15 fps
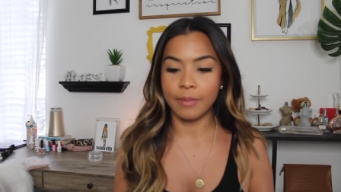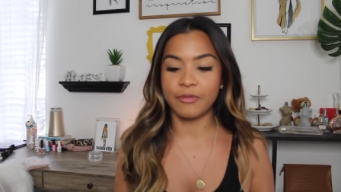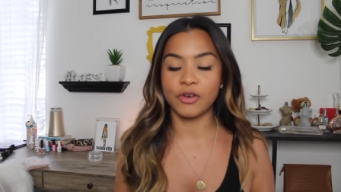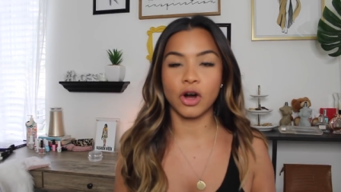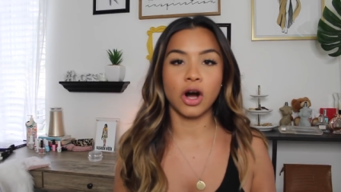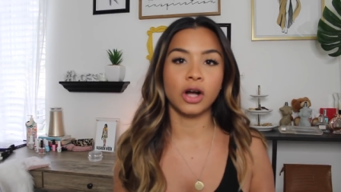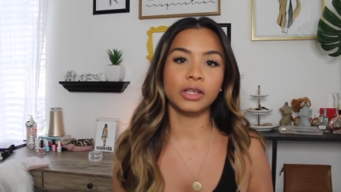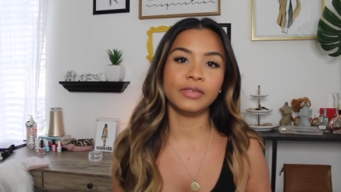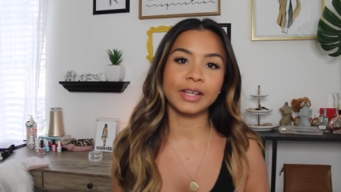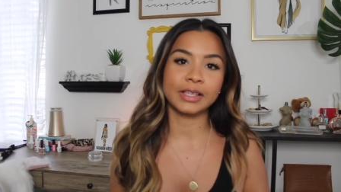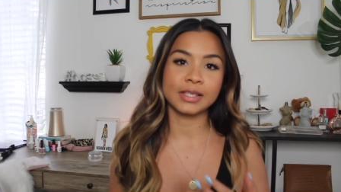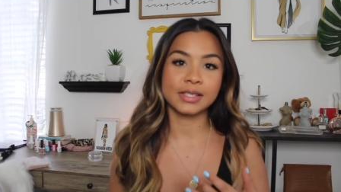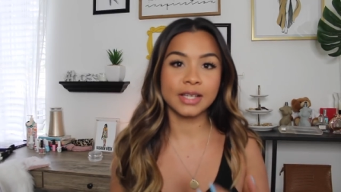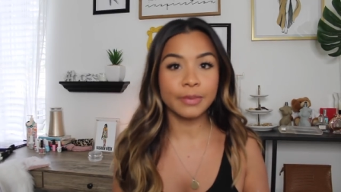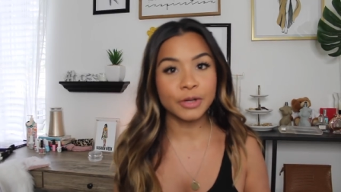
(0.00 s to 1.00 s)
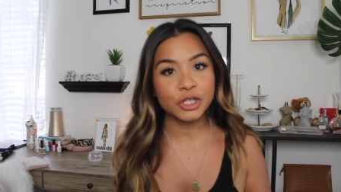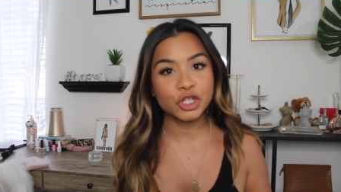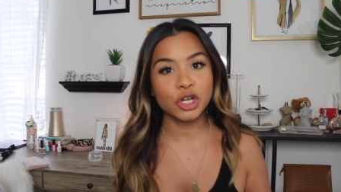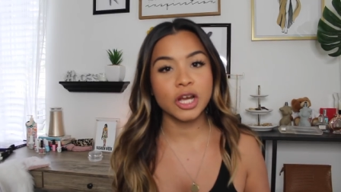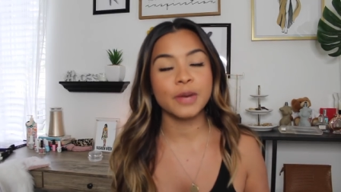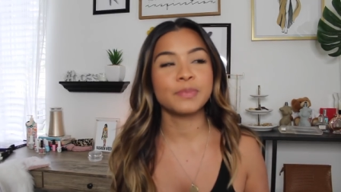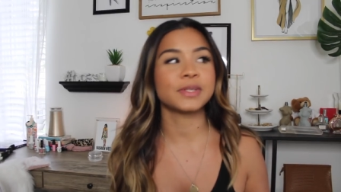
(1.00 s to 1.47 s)
for all of, like, the summer
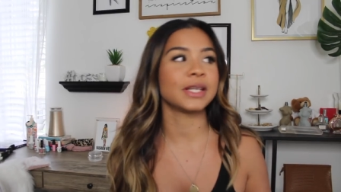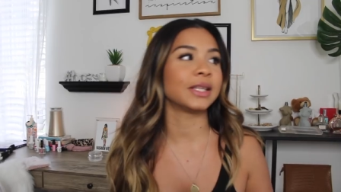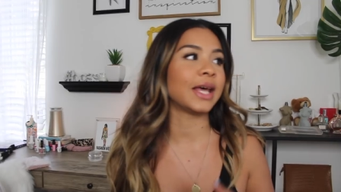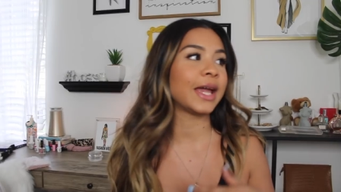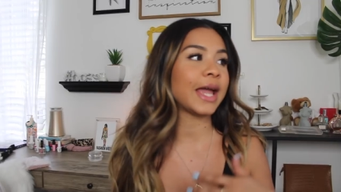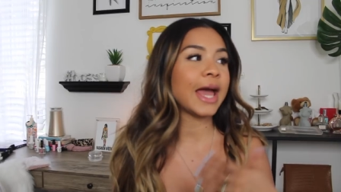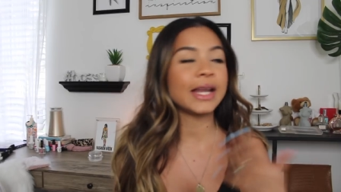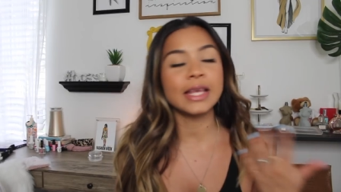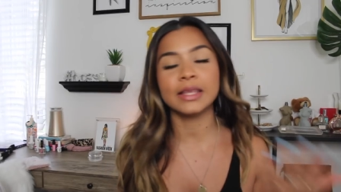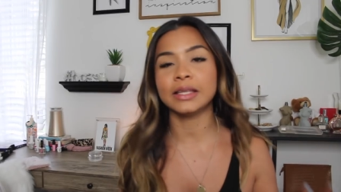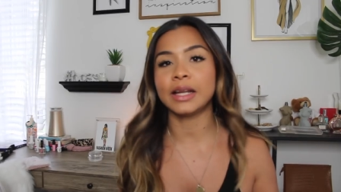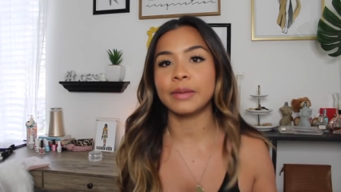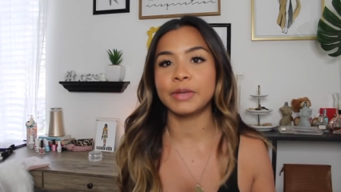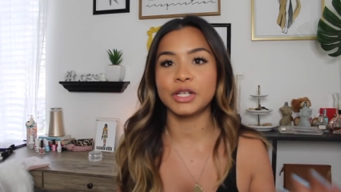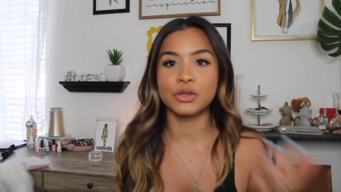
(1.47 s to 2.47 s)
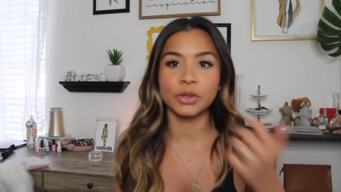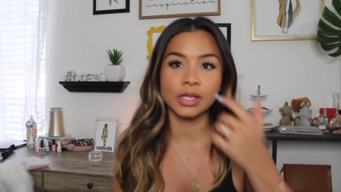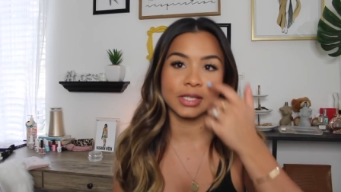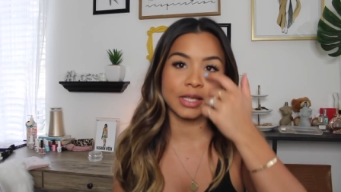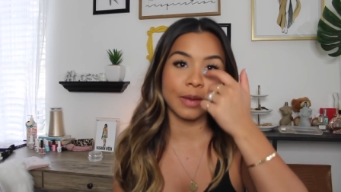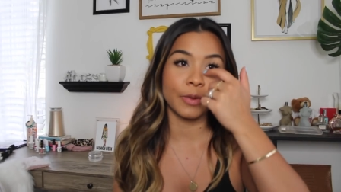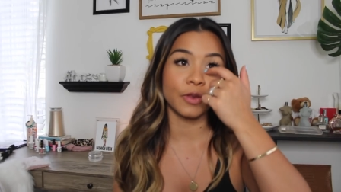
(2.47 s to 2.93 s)
trips and, like, anything that I'm gonna do in
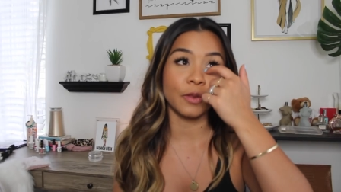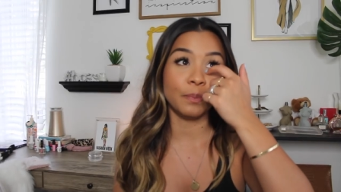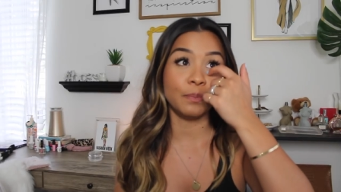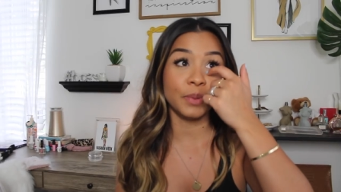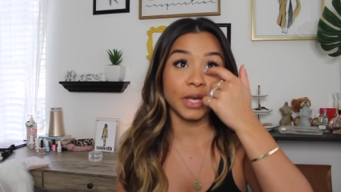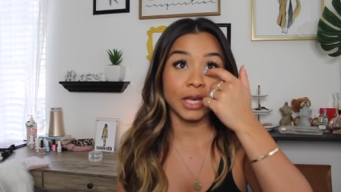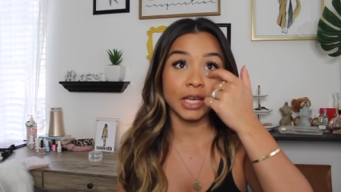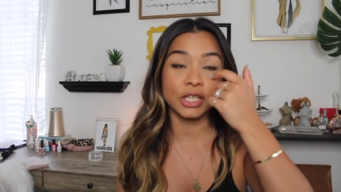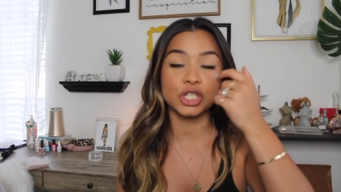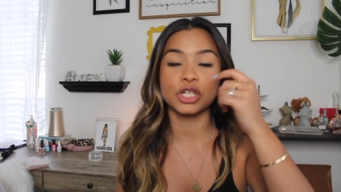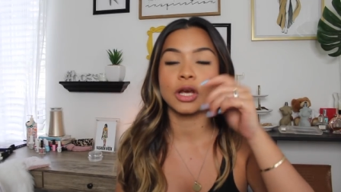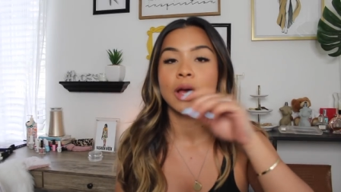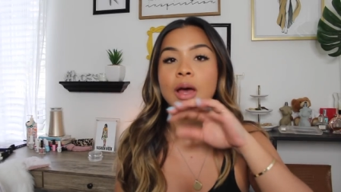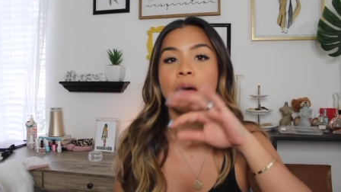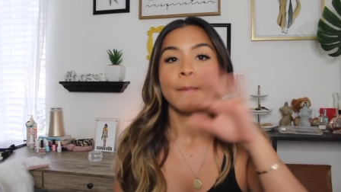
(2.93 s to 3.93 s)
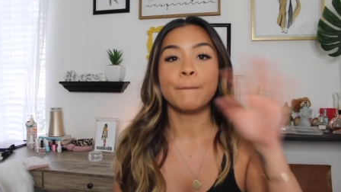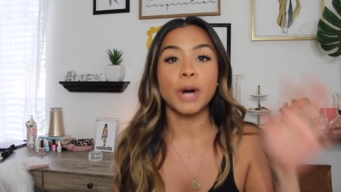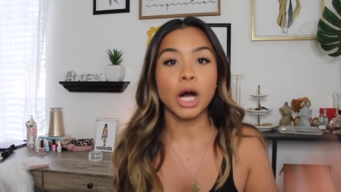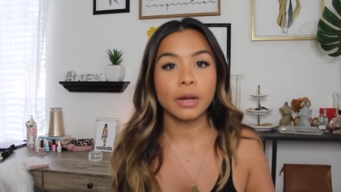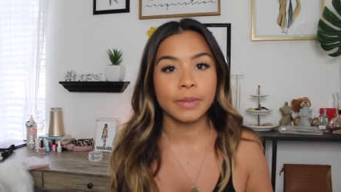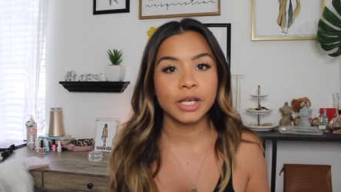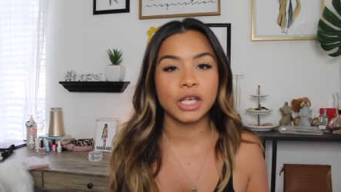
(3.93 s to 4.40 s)
the summer, the beach,
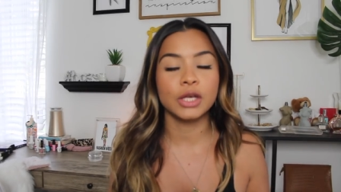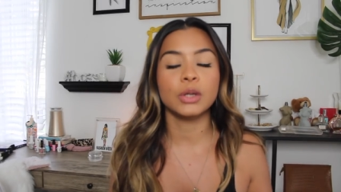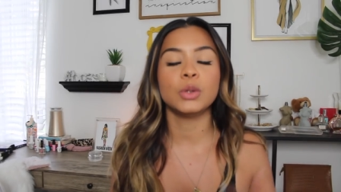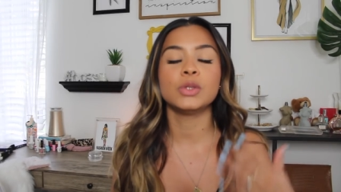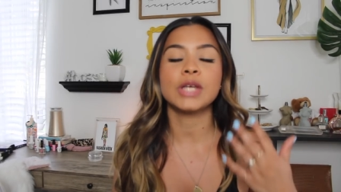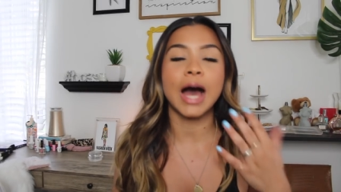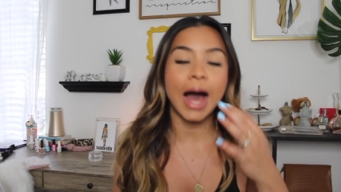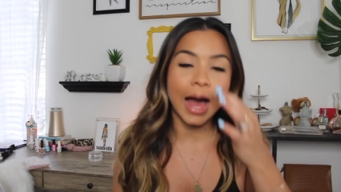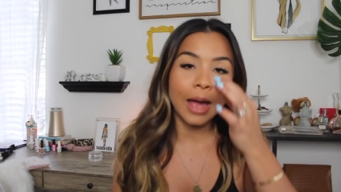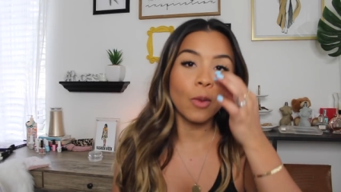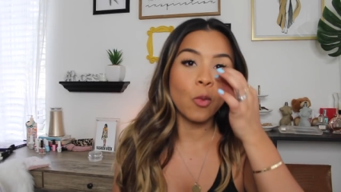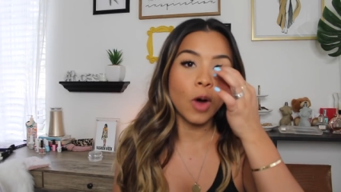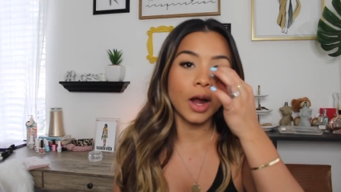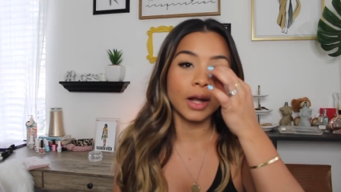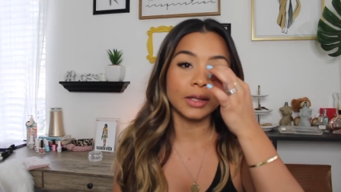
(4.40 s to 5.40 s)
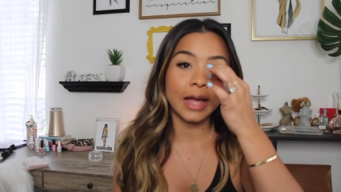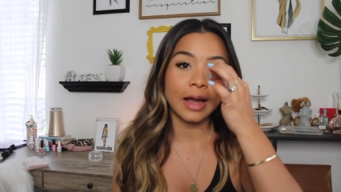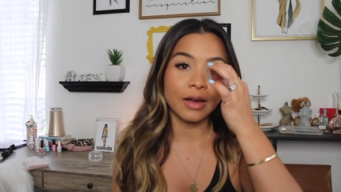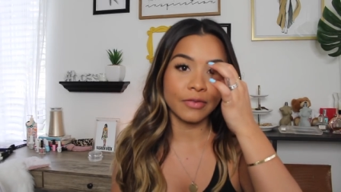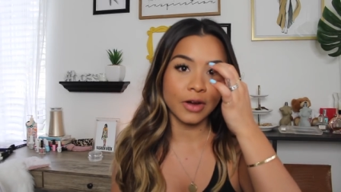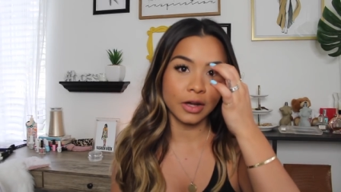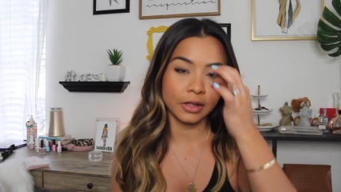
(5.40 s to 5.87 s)
barbecues. I want a
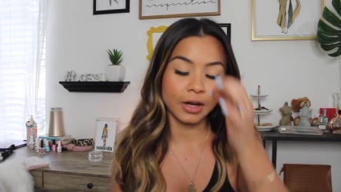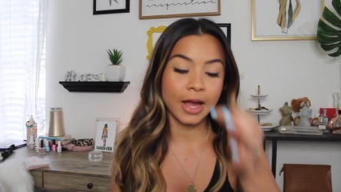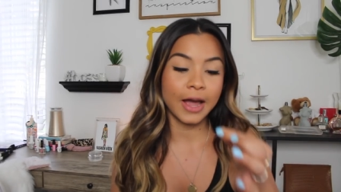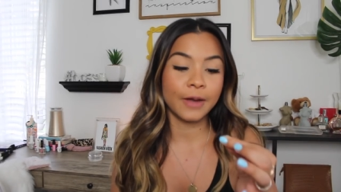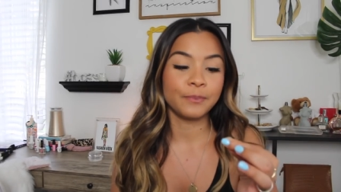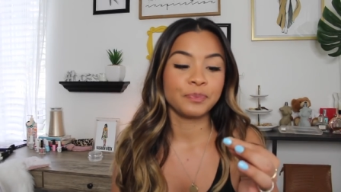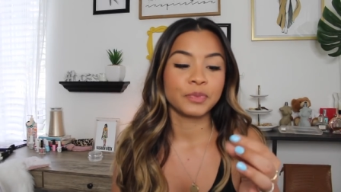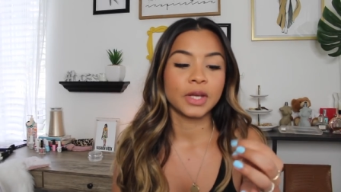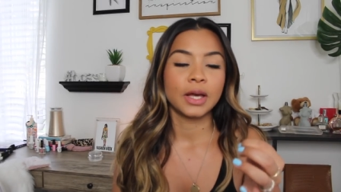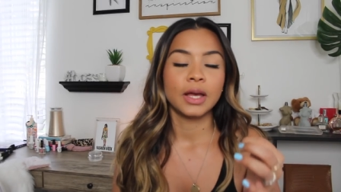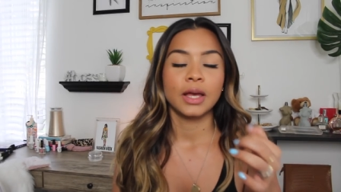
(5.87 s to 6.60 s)
lock of color hat.